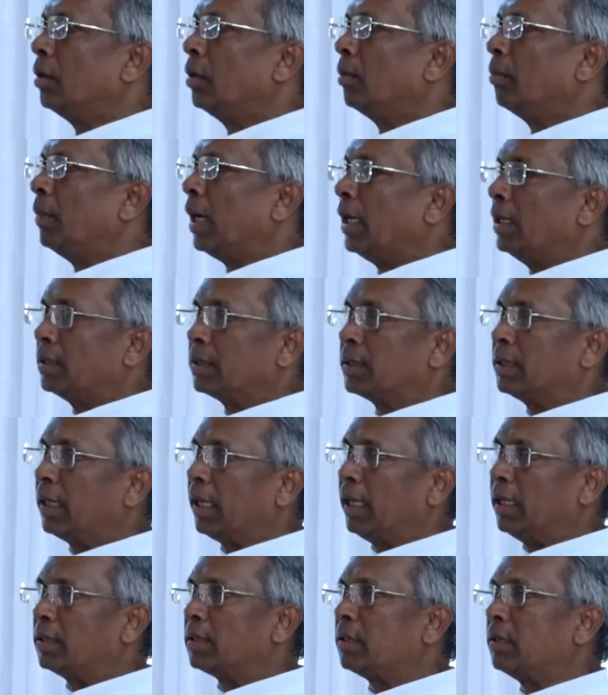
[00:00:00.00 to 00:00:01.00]
by His
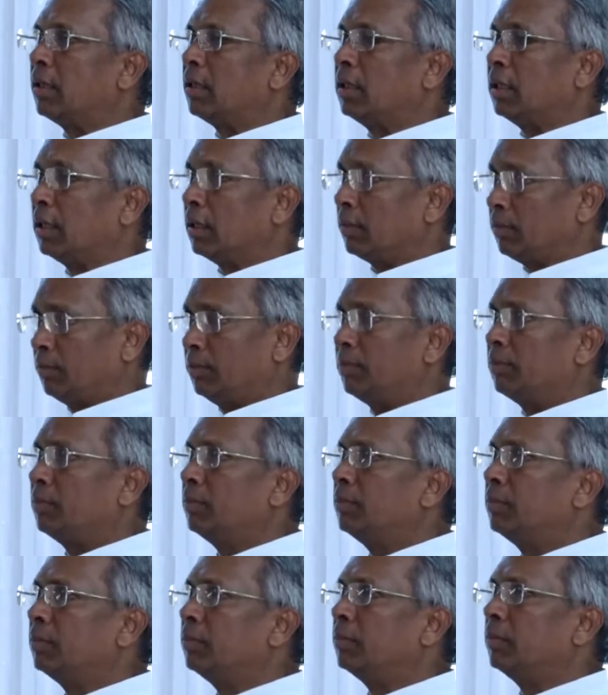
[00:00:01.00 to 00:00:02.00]
grace,
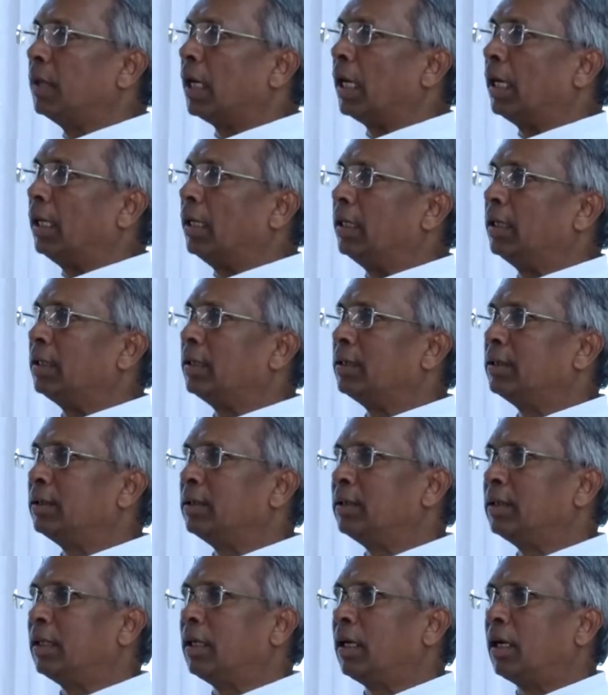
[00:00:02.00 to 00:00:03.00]
by
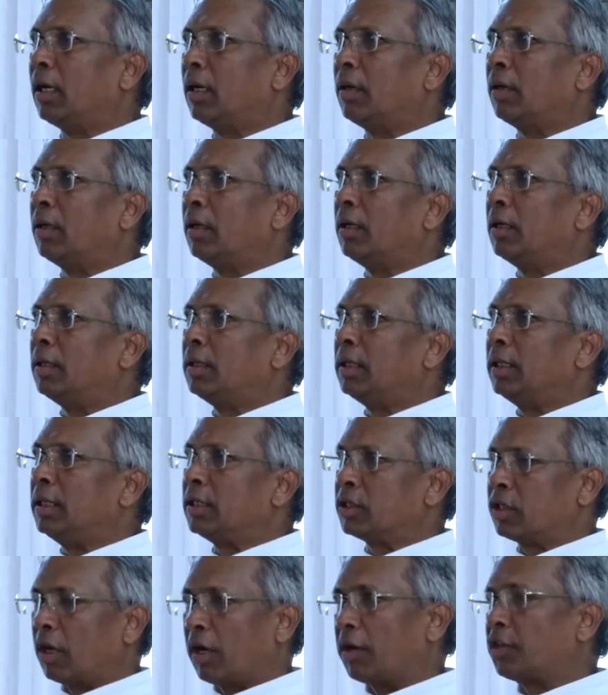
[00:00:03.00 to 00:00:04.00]

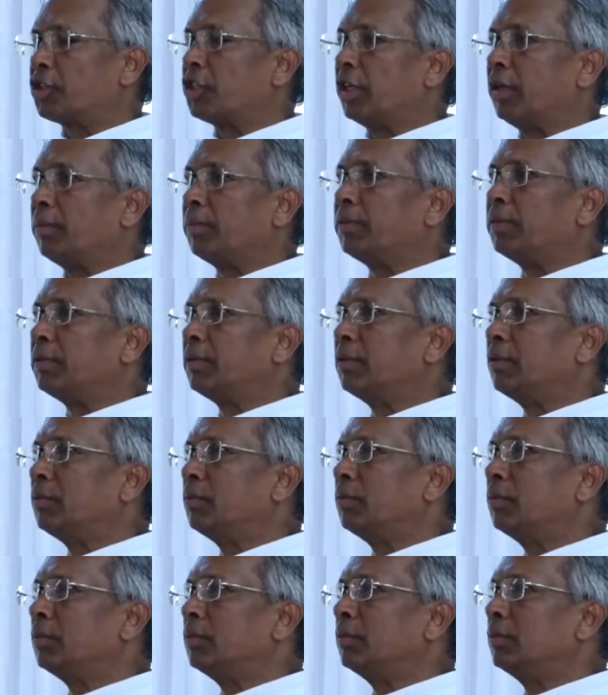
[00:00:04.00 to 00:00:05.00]
His Lordship,
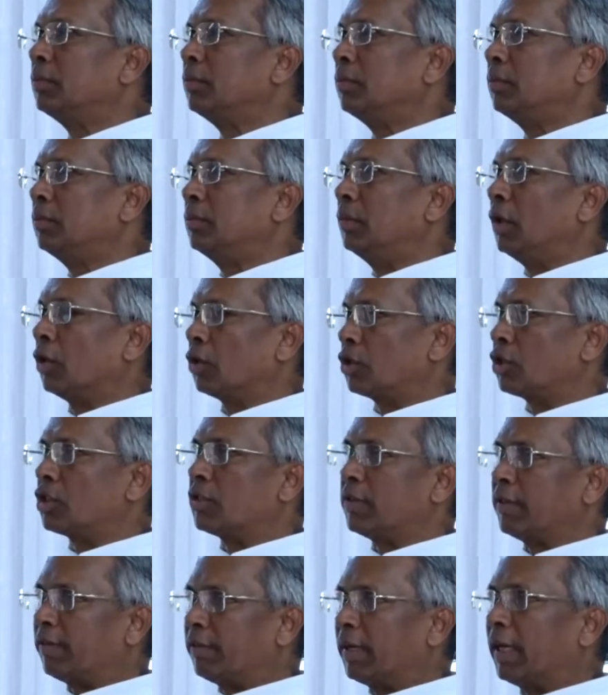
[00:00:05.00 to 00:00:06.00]
Most
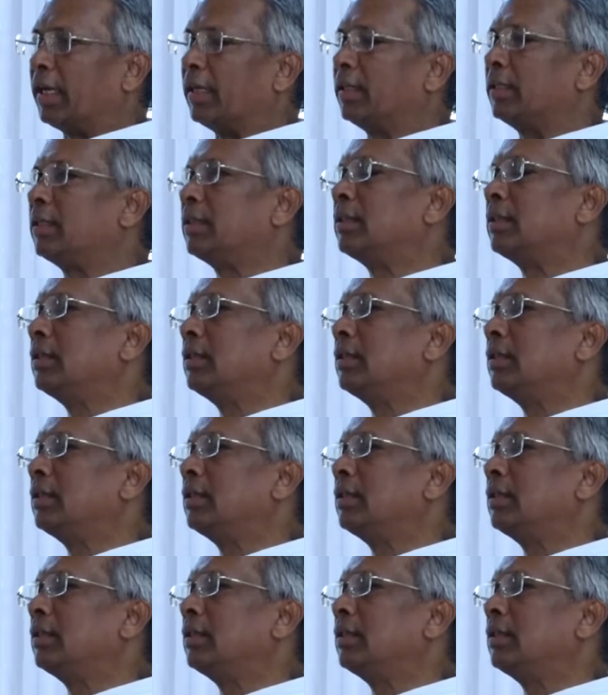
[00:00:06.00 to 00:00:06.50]
Reverend